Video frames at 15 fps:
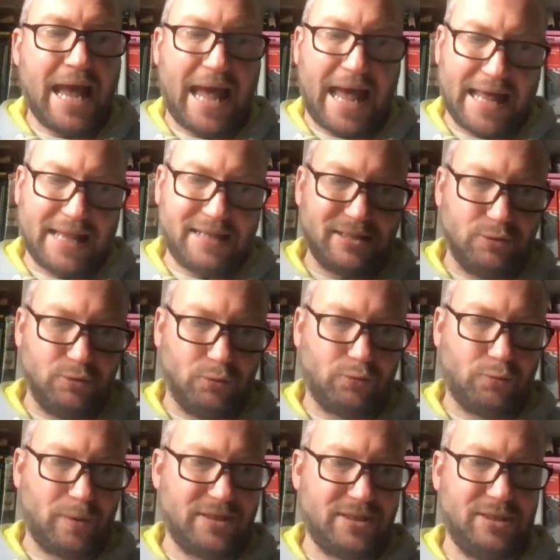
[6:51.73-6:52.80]
and at
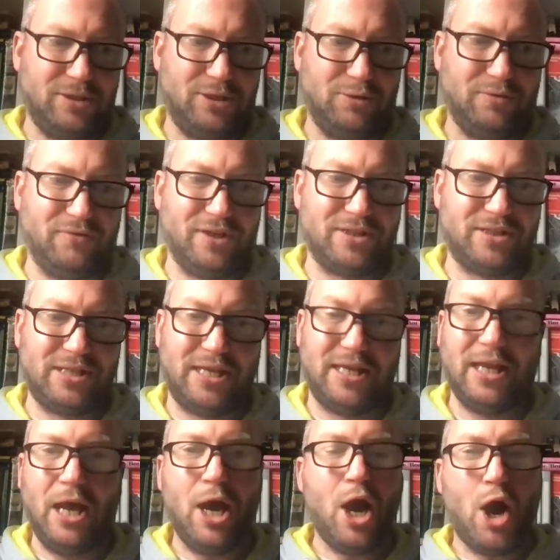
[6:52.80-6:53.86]
Northwestern University.